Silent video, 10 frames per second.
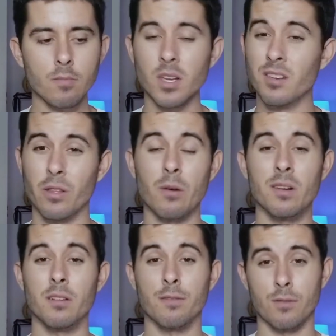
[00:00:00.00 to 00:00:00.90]
So that was
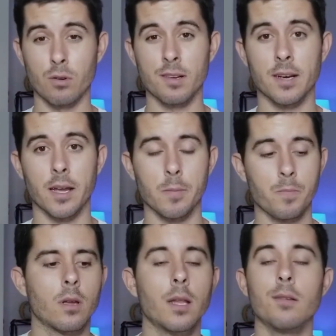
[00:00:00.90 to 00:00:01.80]
the first night.
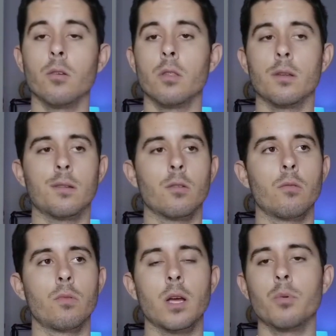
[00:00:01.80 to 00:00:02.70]
And
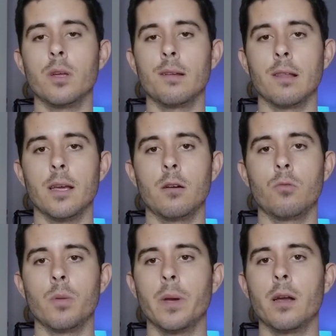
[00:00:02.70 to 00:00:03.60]
so a couple days later,
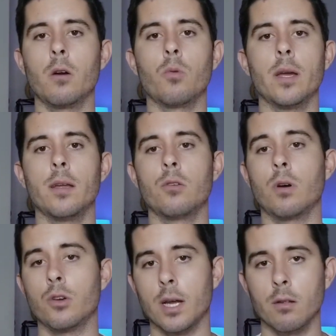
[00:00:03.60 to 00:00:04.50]
we made our way to our
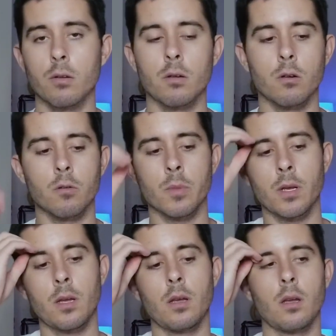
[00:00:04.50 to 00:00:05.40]
childhood home,
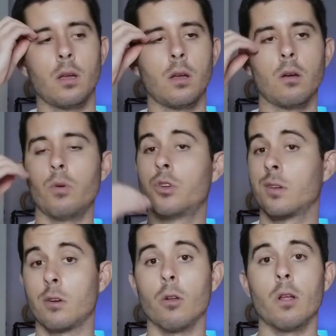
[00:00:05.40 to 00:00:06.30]
which is
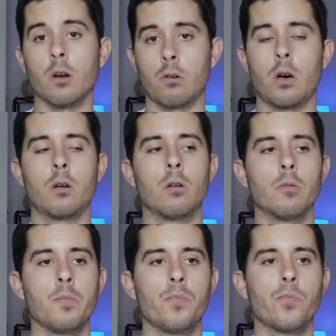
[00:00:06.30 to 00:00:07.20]
no longer our
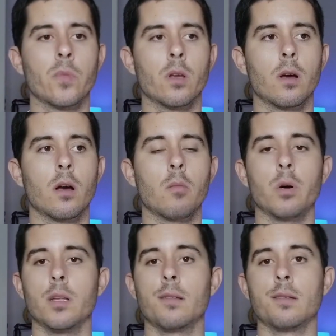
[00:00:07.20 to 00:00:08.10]
home, but
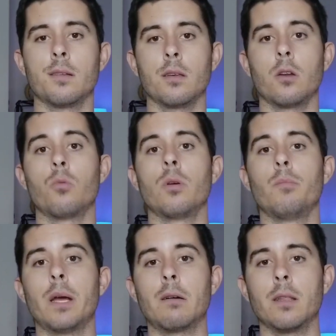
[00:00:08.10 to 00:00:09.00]
it's, we
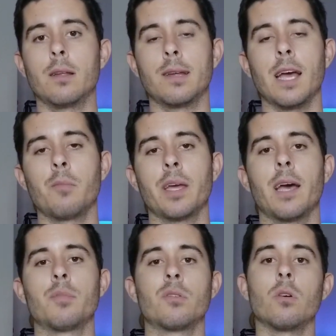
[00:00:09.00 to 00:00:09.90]
buried the time
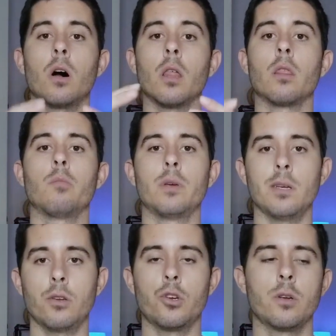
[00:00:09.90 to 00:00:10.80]
capsule on the
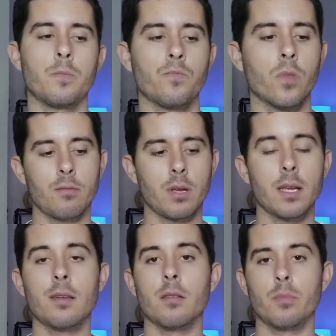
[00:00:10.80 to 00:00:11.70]
beach. We
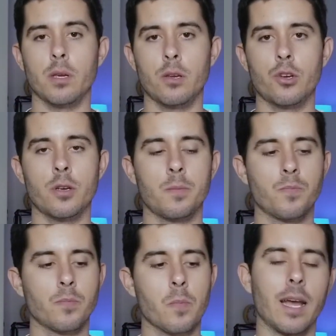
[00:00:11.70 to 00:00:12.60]
get to the beach,
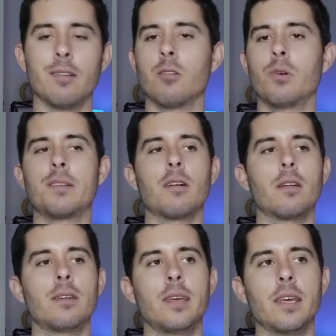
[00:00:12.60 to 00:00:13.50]
and so we
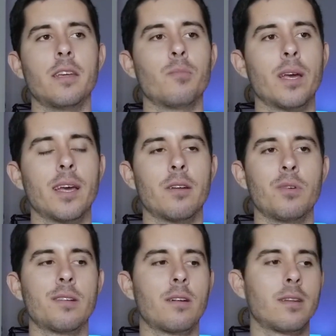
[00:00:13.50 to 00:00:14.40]
started digging, man, and we
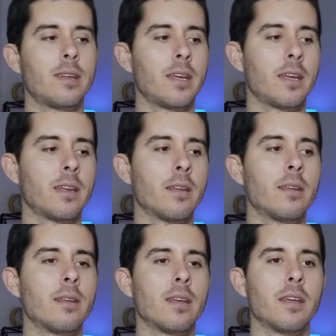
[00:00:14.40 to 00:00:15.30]
started
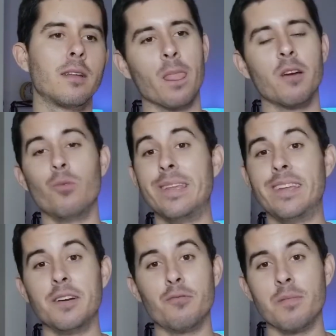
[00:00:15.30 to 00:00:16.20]
digging, and we
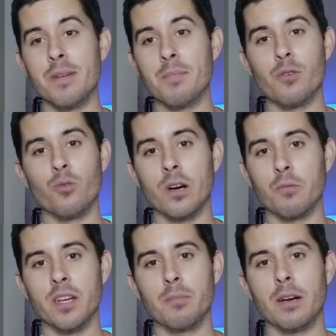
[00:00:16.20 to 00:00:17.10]
didn't remember where
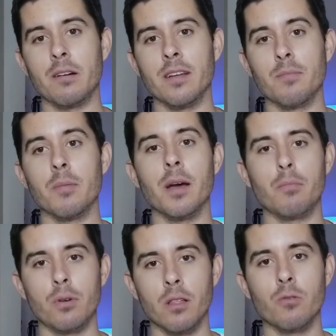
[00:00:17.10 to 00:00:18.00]
we had buried it, but my
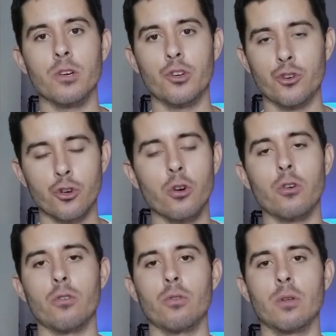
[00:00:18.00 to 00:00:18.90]
brother was
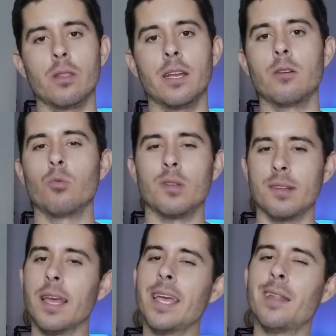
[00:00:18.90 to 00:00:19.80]
sure that it was
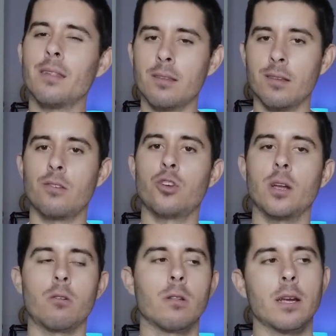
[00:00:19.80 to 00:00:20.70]
in this
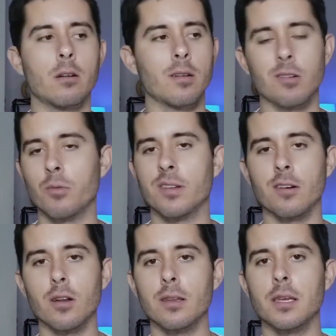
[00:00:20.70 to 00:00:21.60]
general area, so we
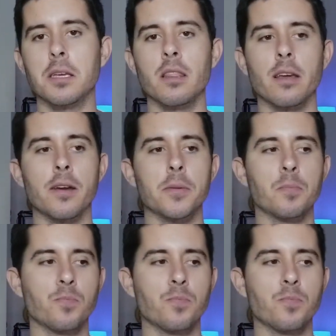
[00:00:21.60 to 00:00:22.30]
started digging there.